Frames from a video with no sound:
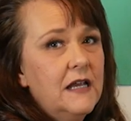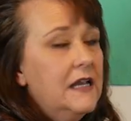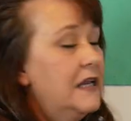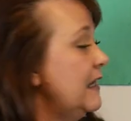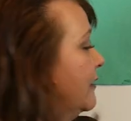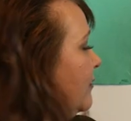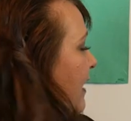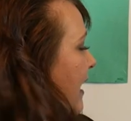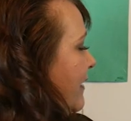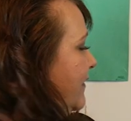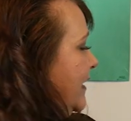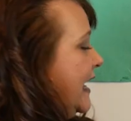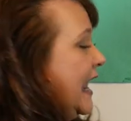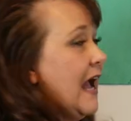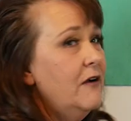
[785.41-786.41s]
Here we have a
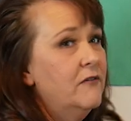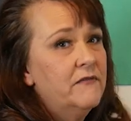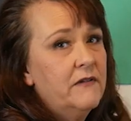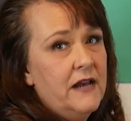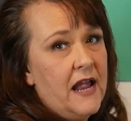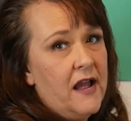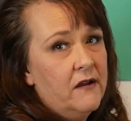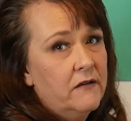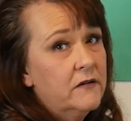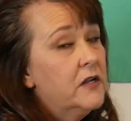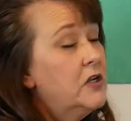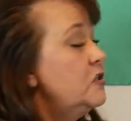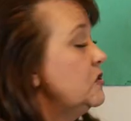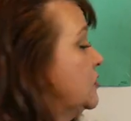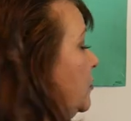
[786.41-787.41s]
count noun,
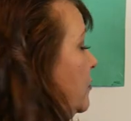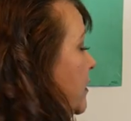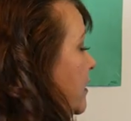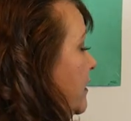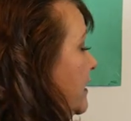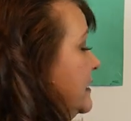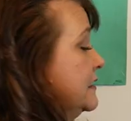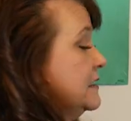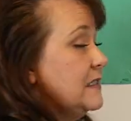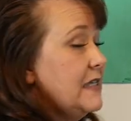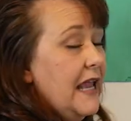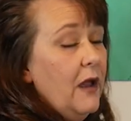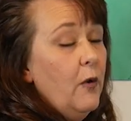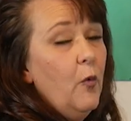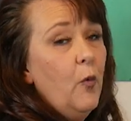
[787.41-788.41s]
so we're going to
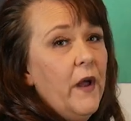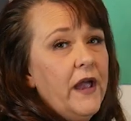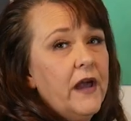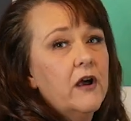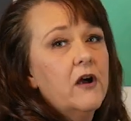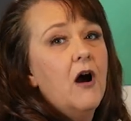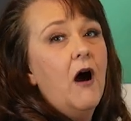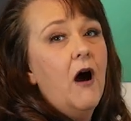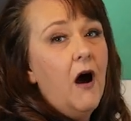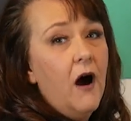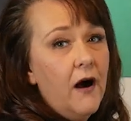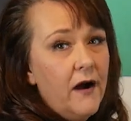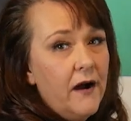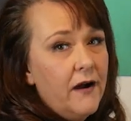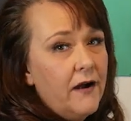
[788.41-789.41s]
say where
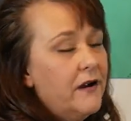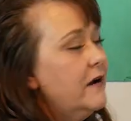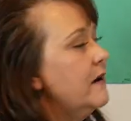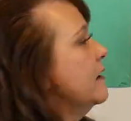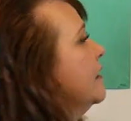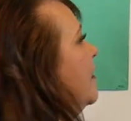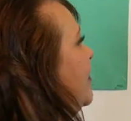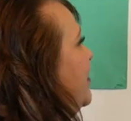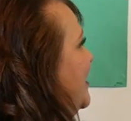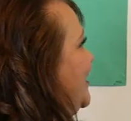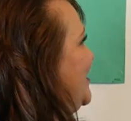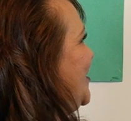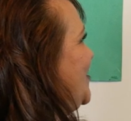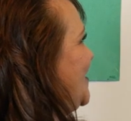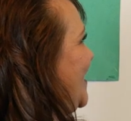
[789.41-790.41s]
are the
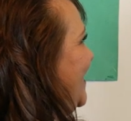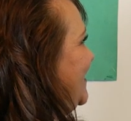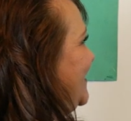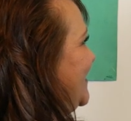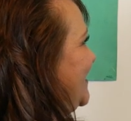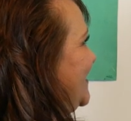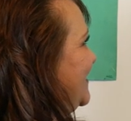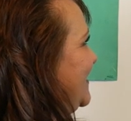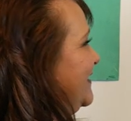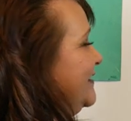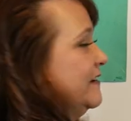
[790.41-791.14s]
donuts.